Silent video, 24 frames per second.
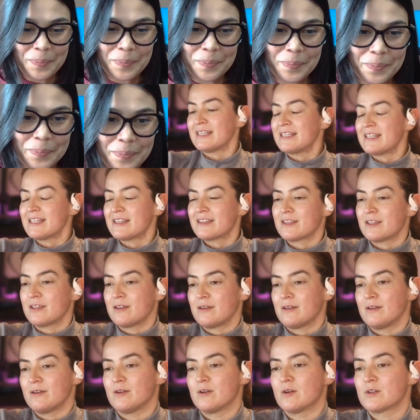I think that,
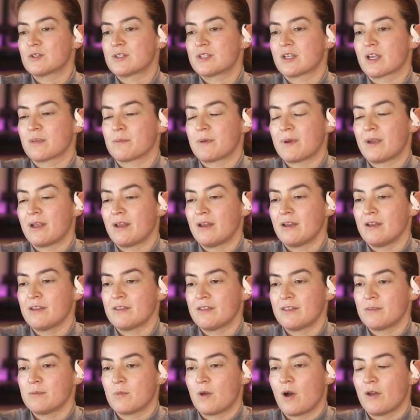Segment
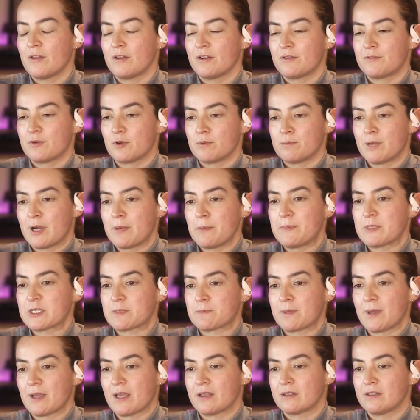Anything model, from my
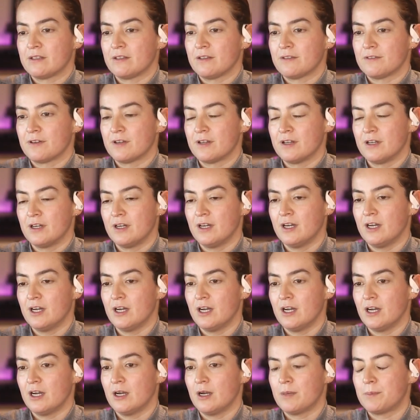perspective,
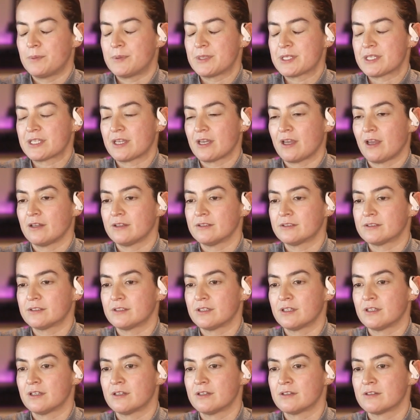
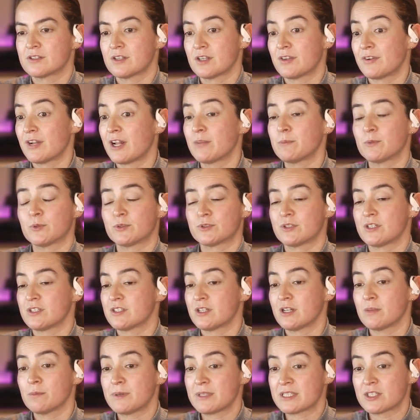present several
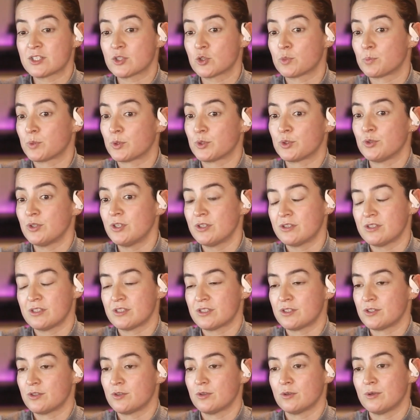potential business
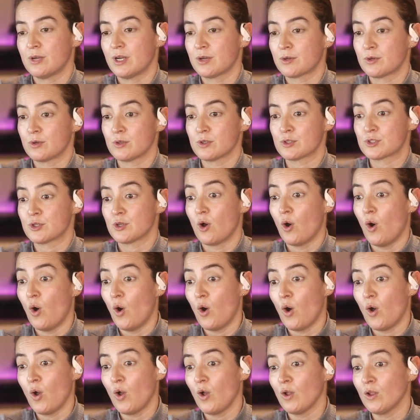opportunities, across
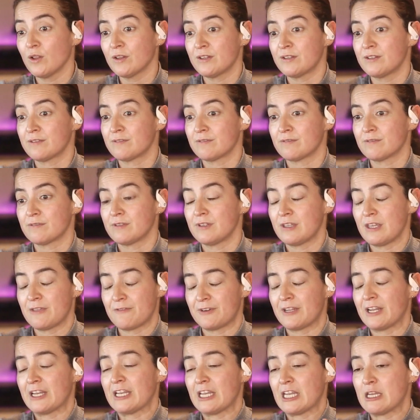all
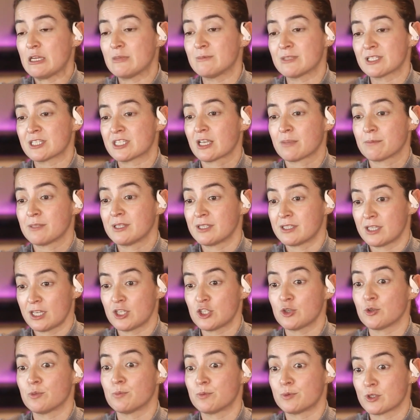different image
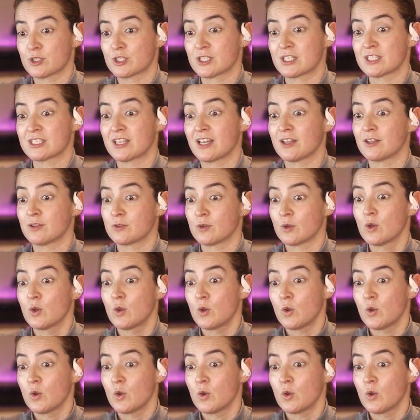segmentation process that